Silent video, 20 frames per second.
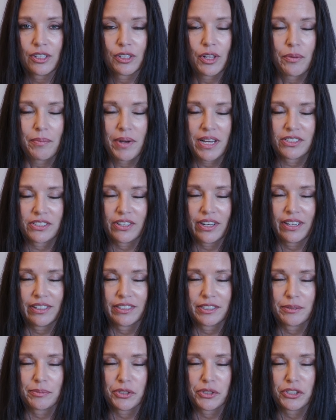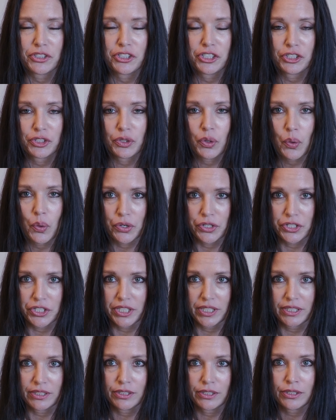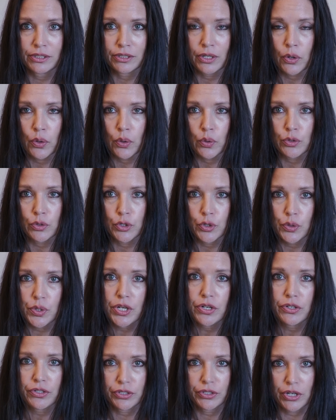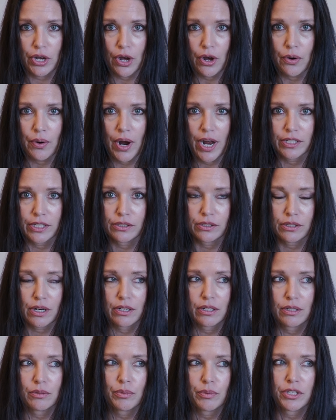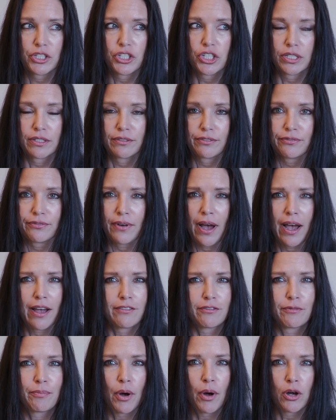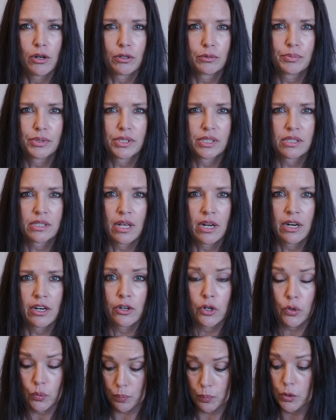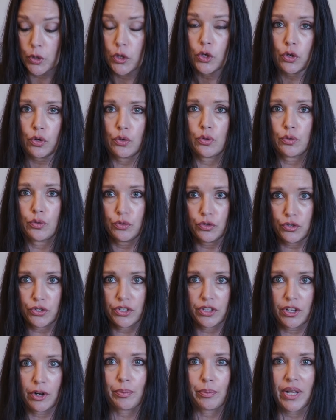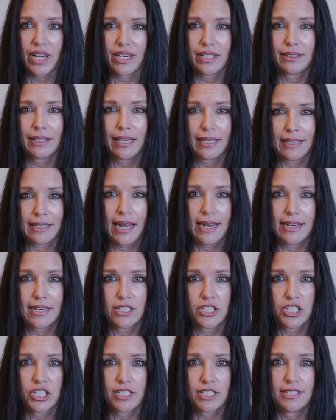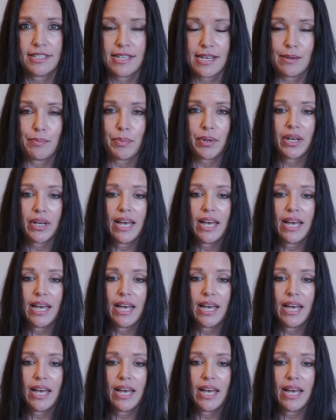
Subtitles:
Globemaster Alliums are just gorgeous. So 2 years ago, I started with just 5 bulbs. They're huge. They're planted like 9 inches deep.